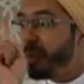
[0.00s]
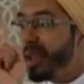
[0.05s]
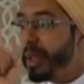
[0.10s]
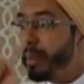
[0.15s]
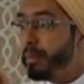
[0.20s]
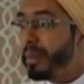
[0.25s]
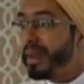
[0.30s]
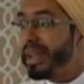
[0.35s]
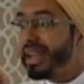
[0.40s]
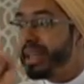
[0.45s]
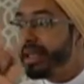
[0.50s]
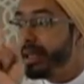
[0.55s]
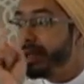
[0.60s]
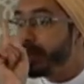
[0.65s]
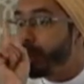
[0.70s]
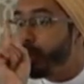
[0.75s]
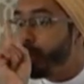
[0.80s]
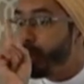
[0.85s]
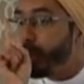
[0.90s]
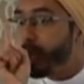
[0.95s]
people in
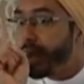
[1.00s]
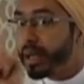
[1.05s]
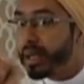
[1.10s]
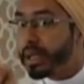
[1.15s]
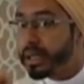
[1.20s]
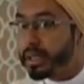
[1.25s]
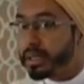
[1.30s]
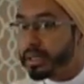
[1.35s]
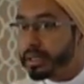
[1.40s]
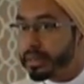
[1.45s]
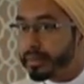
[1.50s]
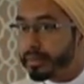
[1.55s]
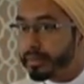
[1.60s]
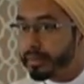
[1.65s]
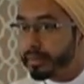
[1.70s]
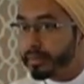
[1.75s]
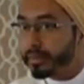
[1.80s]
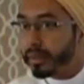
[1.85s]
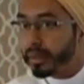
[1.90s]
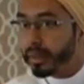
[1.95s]
the world
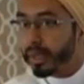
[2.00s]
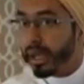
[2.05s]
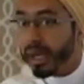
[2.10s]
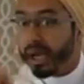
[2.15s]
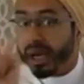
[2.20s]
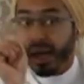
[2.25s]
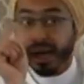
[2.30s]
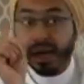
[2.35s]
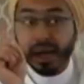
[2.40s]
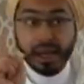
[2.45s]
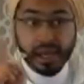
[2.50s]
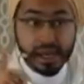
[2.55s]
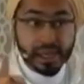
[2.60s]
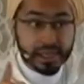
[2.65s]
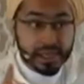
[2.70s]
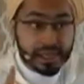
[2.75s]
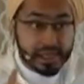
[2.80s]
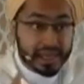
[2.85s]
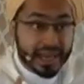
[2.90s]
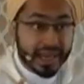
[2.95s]

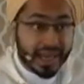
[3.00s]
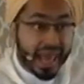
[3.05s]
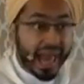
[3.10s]
earn